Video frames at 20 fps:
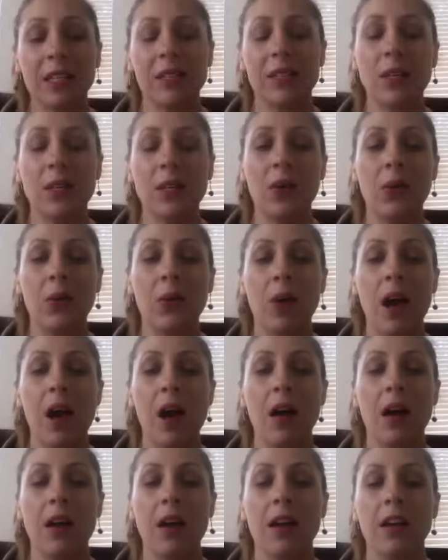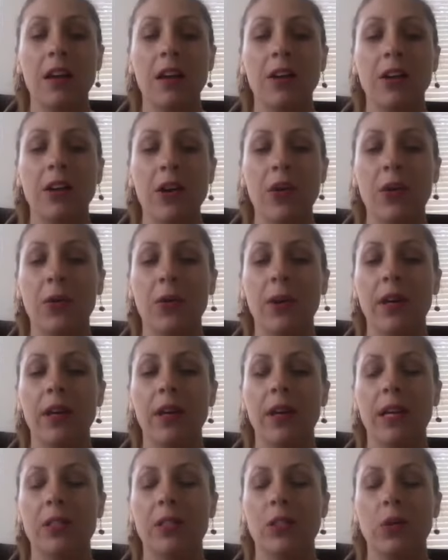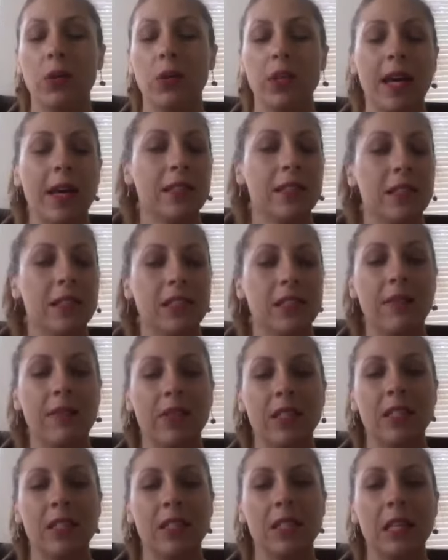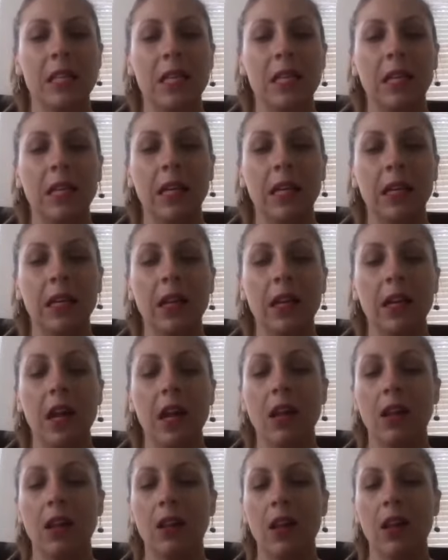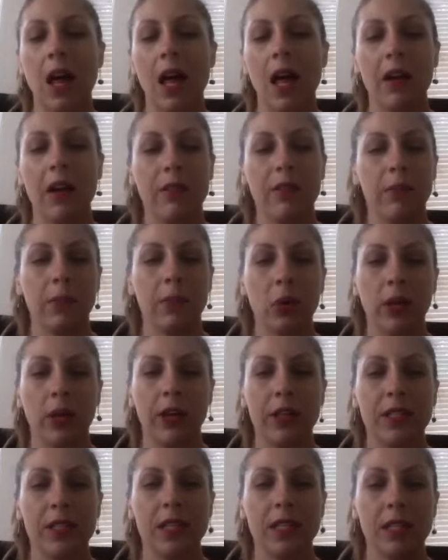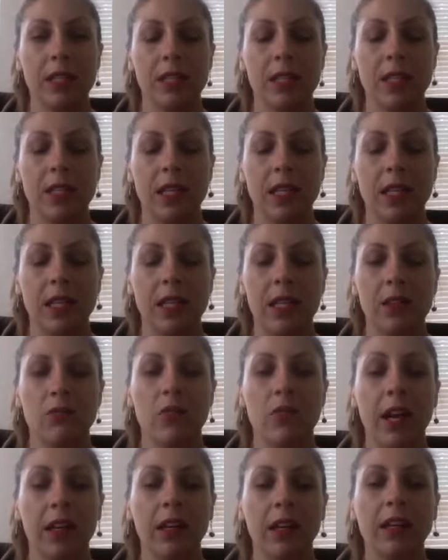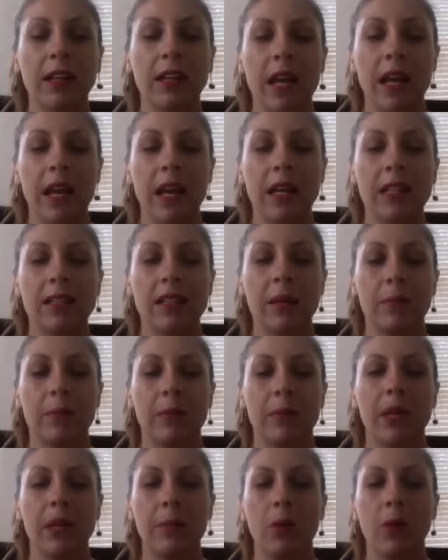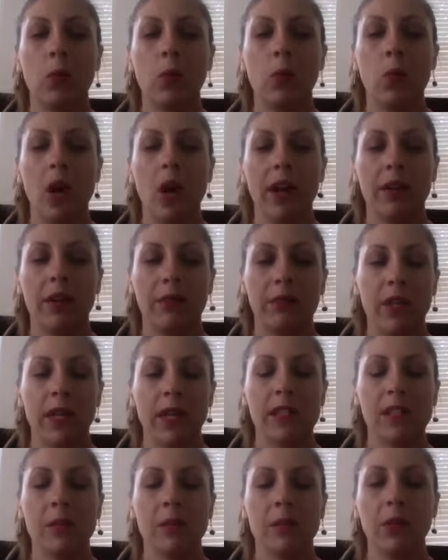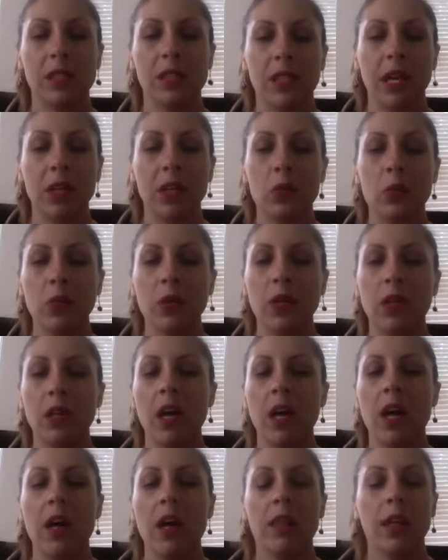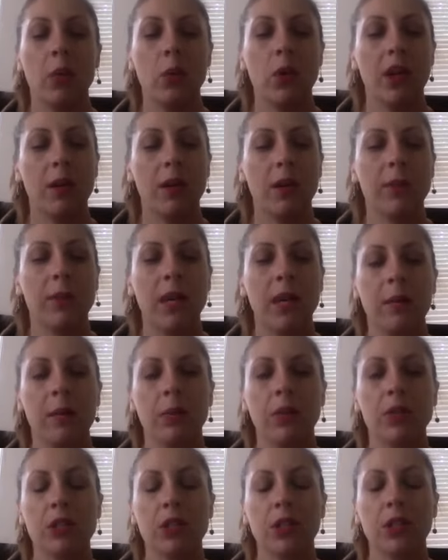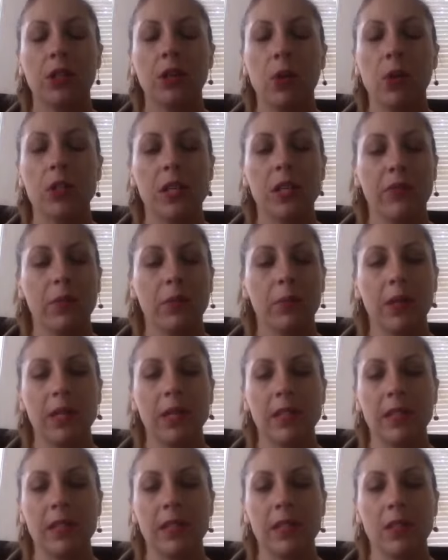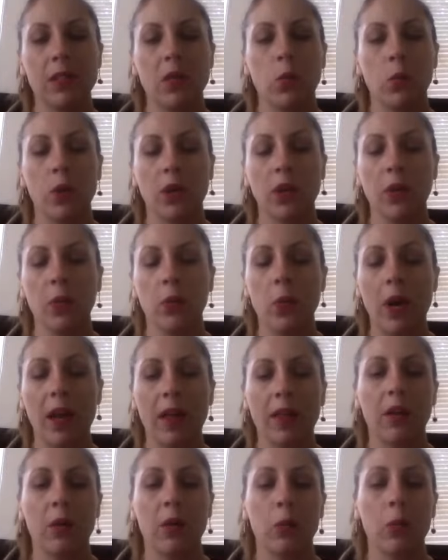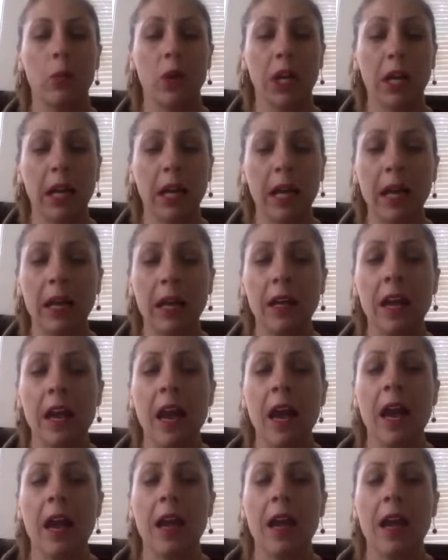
So, you know, it's 2017. A lot of employers these days recognize that people want a flexible schedule. They want to be able to go different places in the world while they're working.